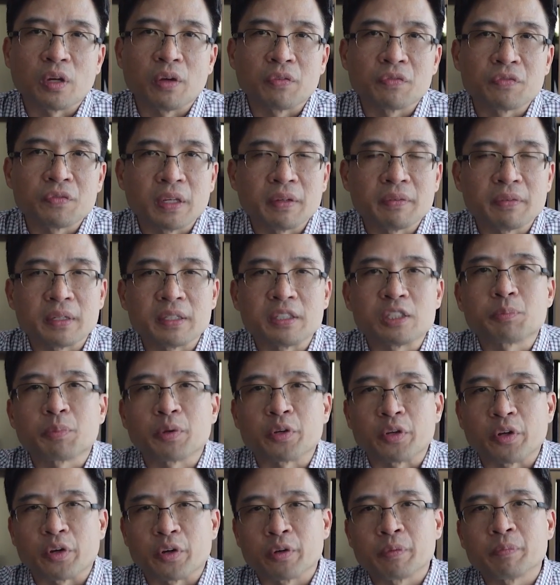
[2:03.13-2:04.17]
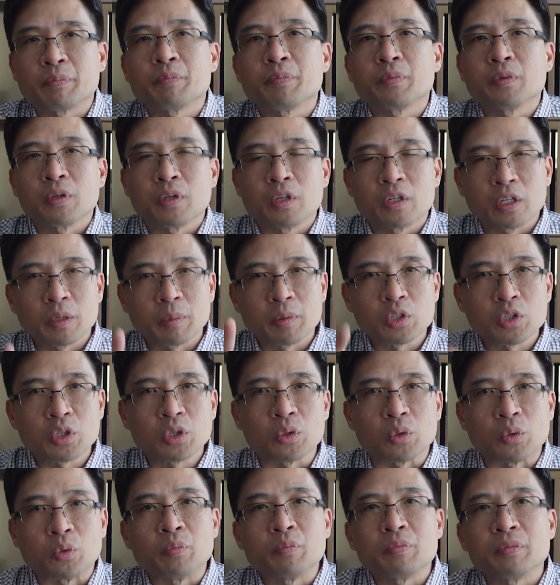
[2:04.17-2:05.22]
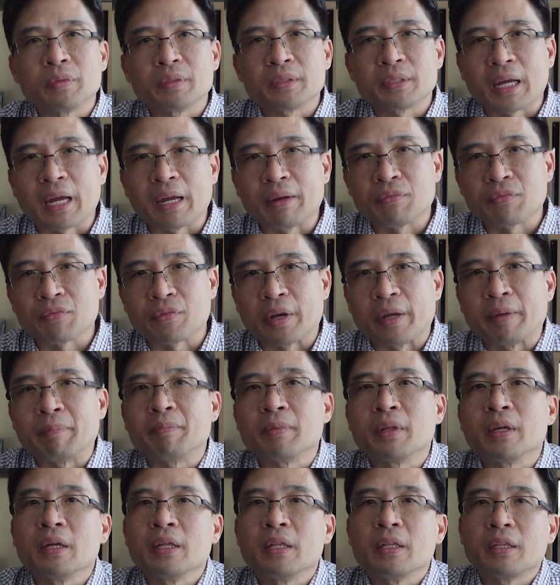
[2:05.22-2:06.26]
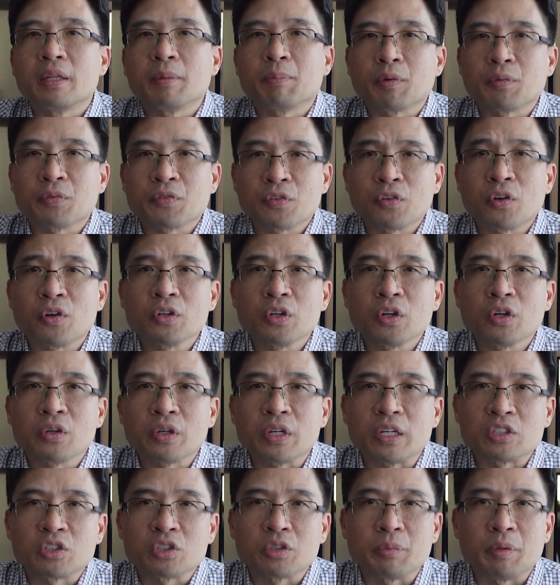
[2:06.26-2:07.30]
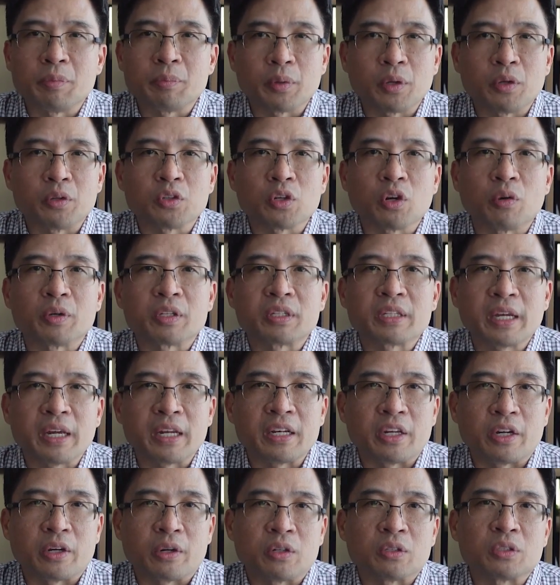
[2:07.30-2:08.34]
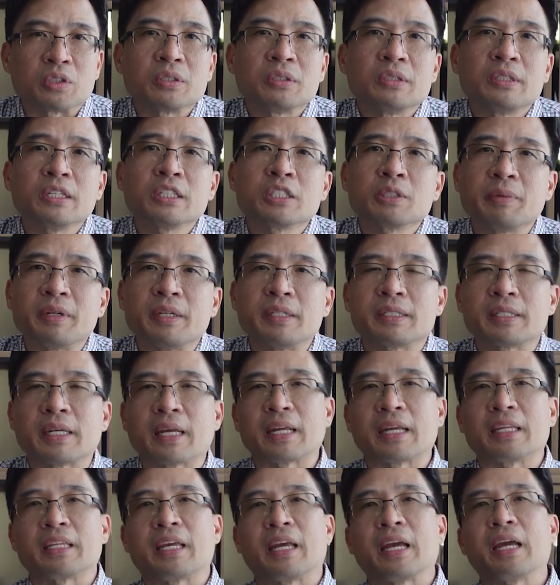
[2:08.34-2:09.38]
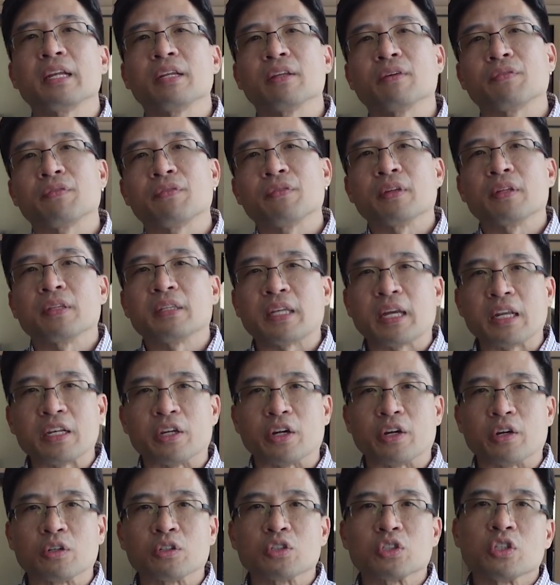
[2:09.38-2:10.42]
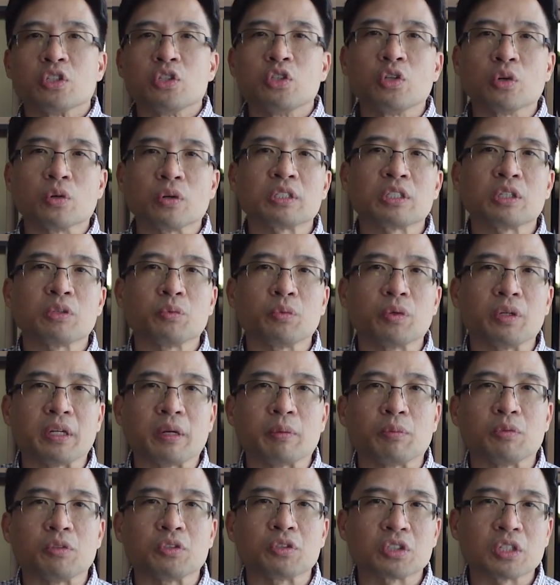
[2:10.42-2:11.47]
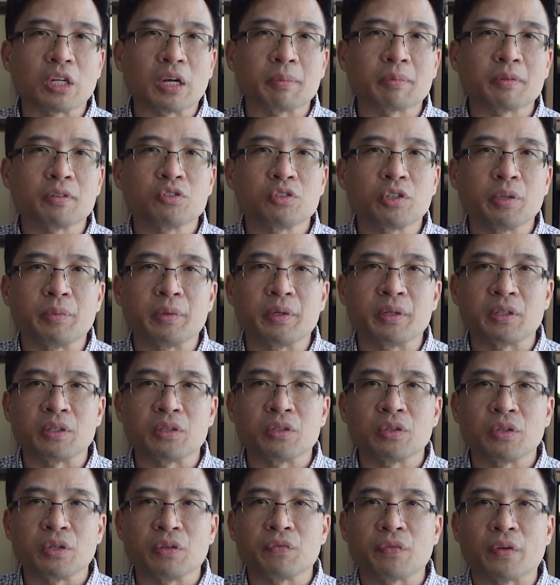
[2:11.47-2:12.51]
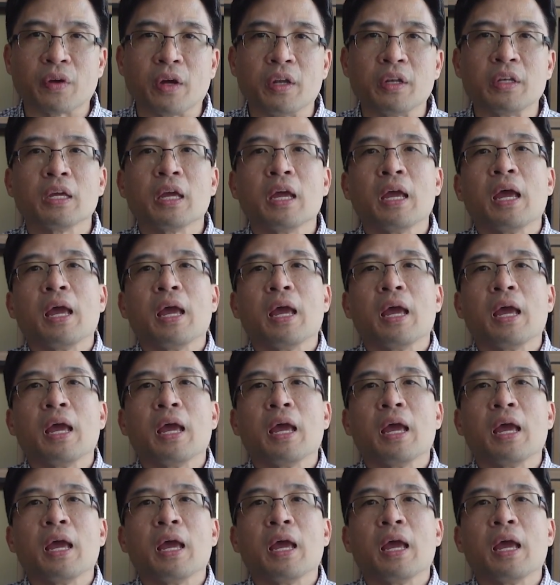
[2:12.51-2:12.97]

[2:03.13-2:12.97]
of dividends per year. Number 2, time frame. The portfolio is to be built over 10 years. This means that at the end of 10 years, Doris and William will stop contributing to the fund